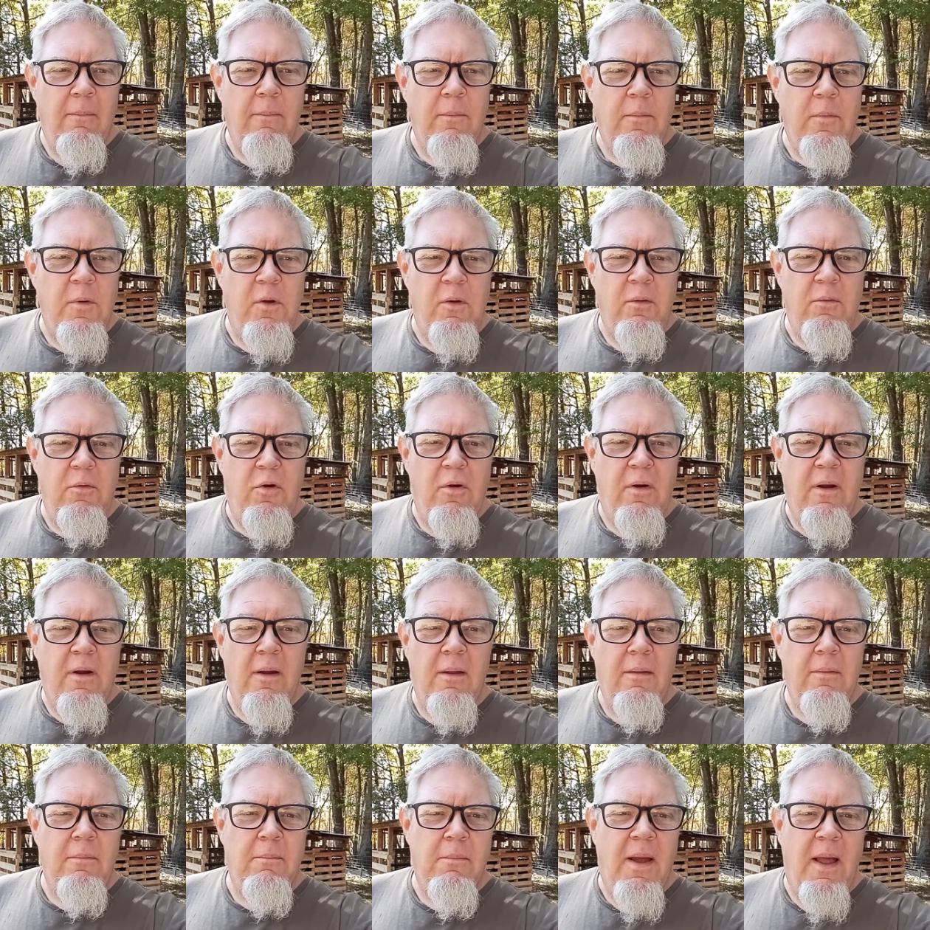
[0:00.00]
You
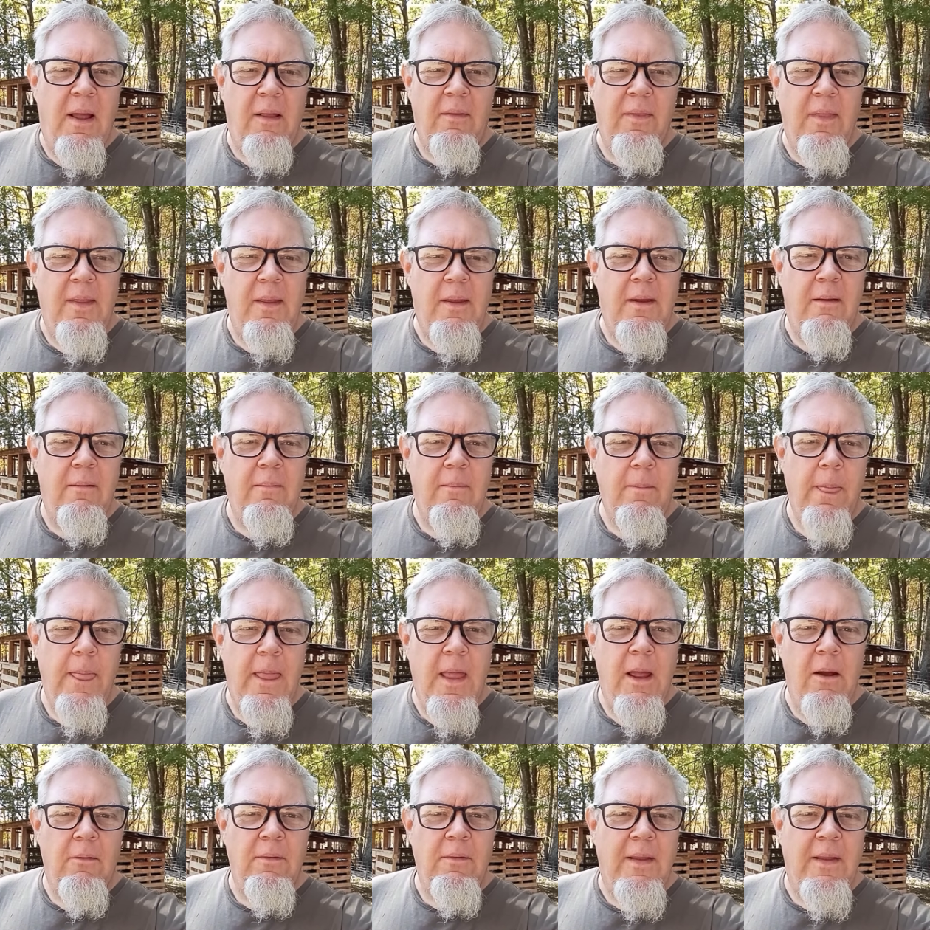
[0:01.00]
couldn't back then.
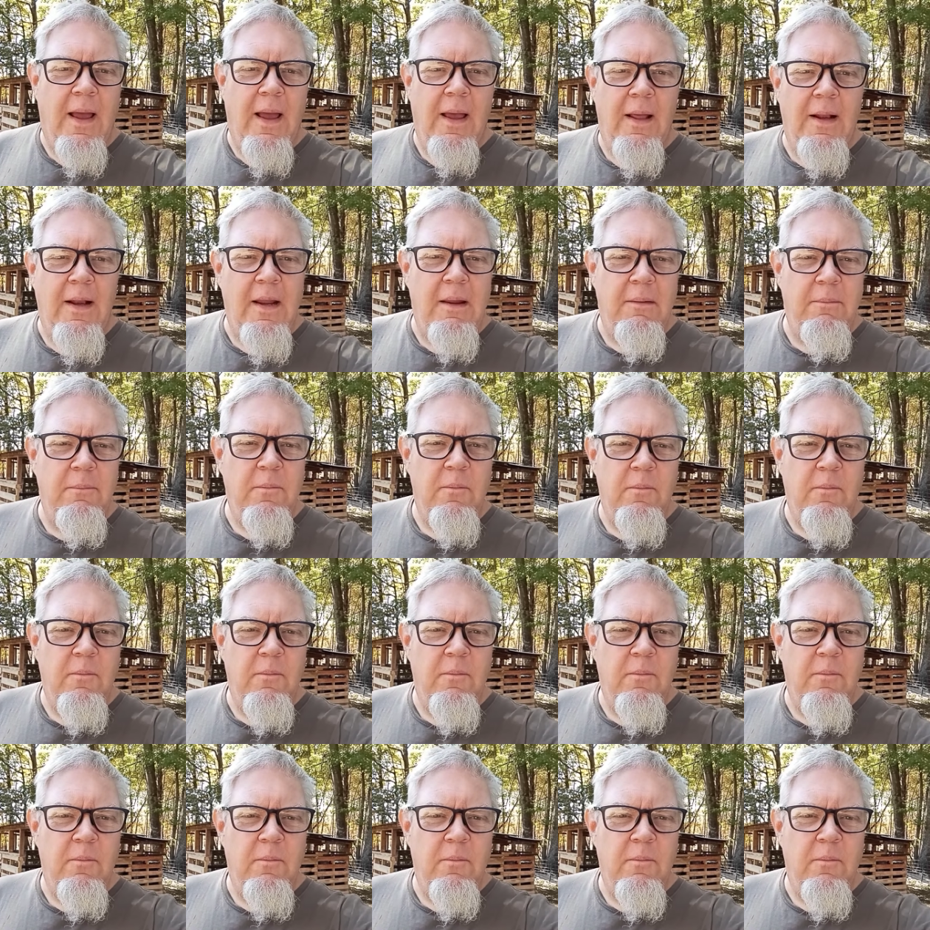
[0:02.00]
90